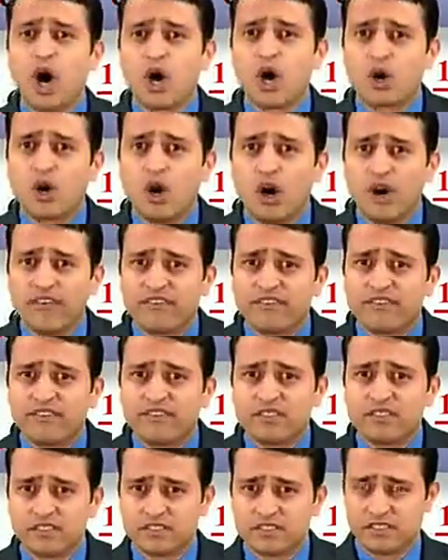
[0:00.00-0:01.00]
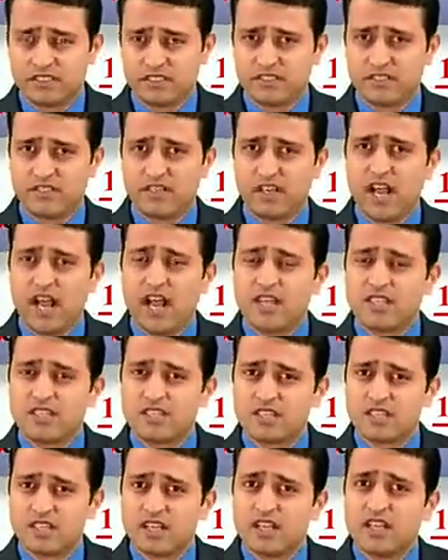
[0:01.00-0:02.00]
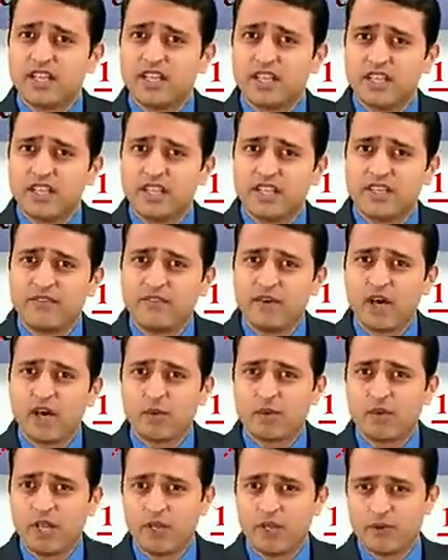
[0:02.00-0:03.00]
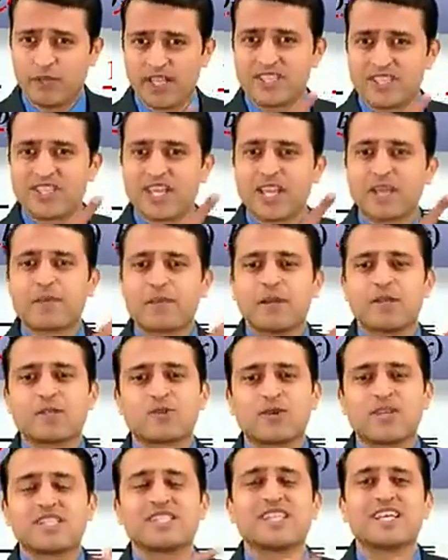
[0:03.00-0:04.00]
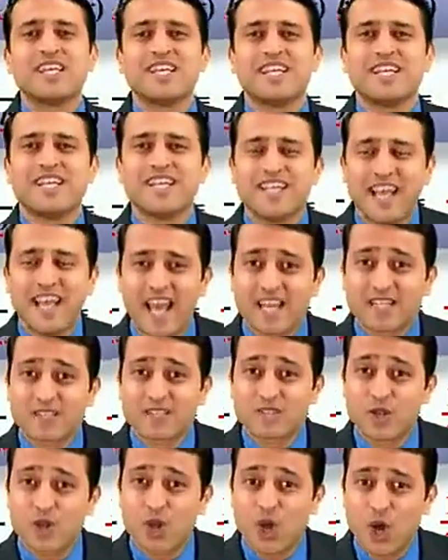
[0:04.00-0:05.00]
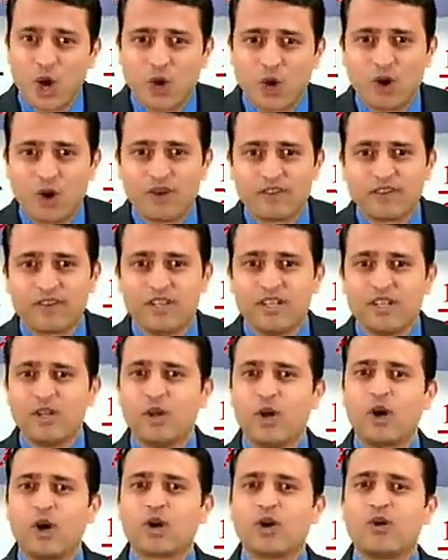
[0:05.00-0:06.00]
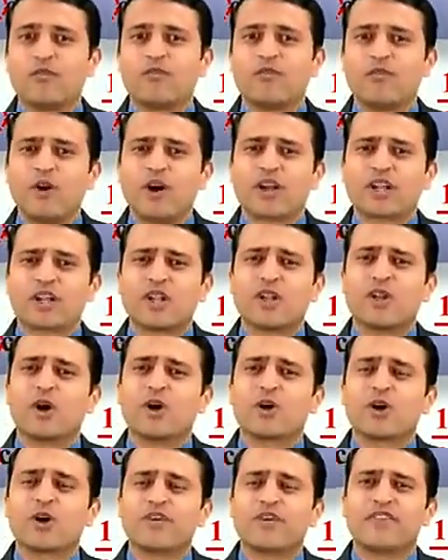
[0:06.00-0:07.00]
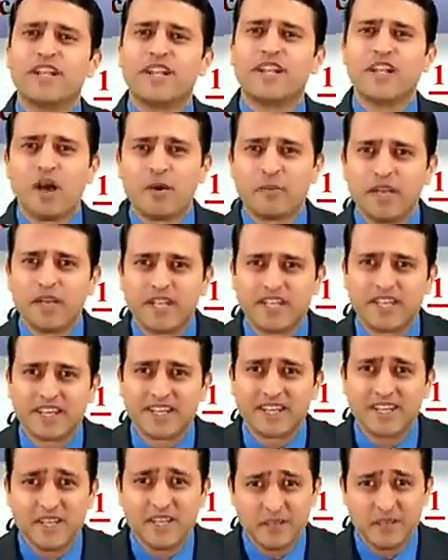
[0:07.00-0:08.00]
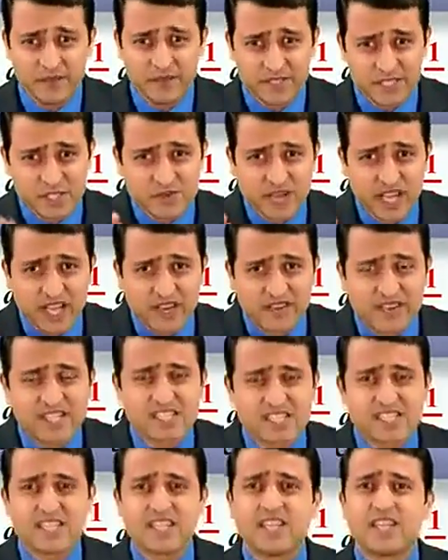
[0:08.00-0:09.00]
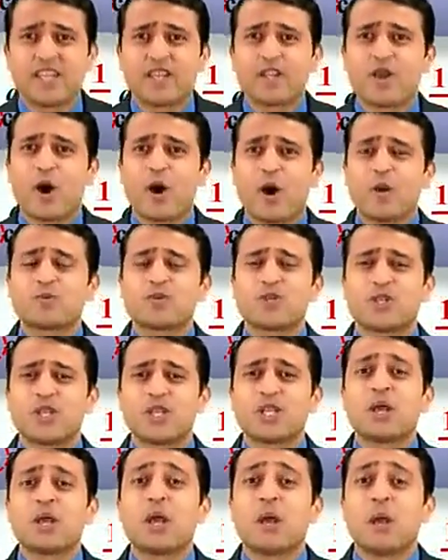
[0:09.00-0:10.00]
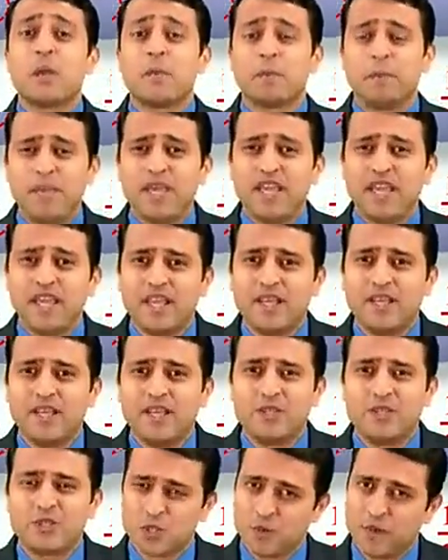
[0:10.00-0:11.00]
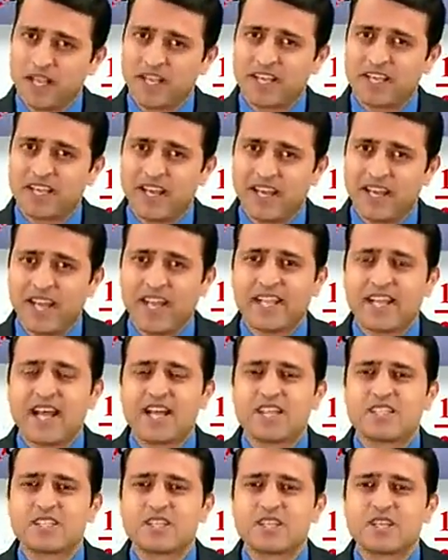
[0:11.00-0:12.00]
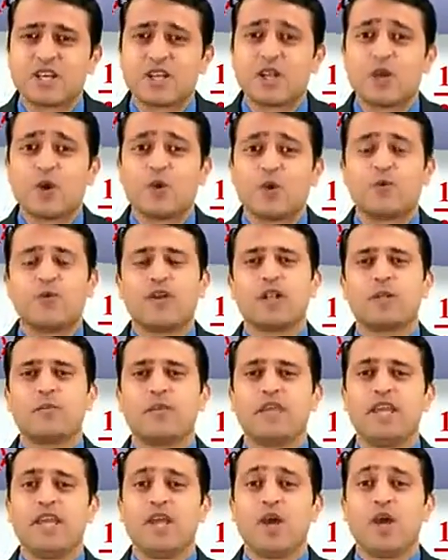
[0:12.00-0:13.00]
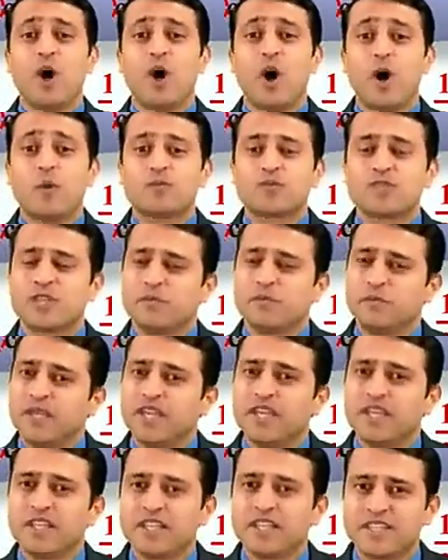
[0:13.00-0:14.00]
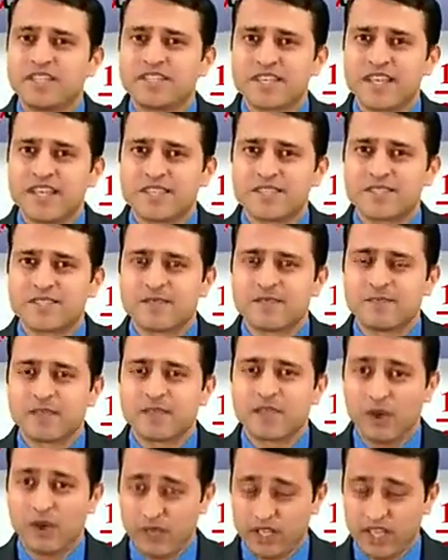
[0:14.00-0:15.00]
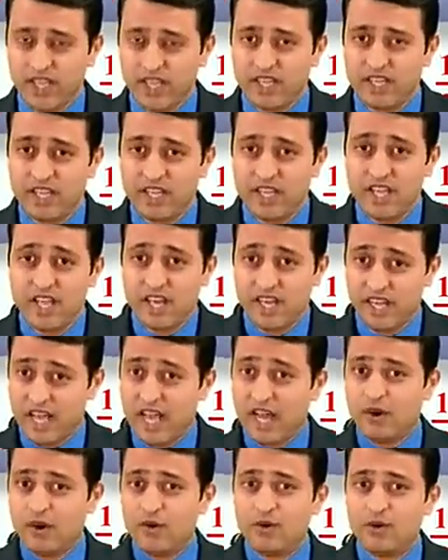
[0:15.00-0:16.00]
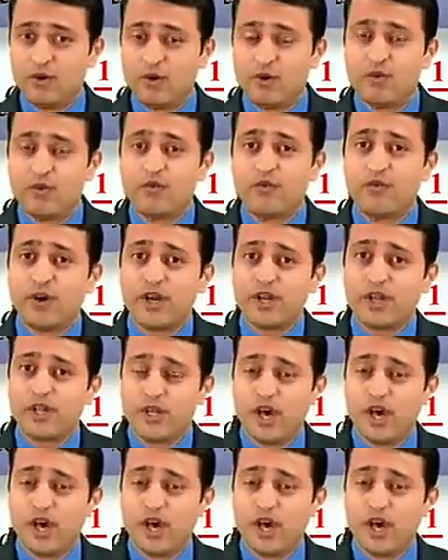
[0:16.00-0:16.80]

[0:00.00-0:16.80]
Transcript: log of the answer. In the formula you can check, my students, it has log of. Log of what? Log of denominator, which is very well seen in option B. So my correct answer will be option B in this case. Okay. Now for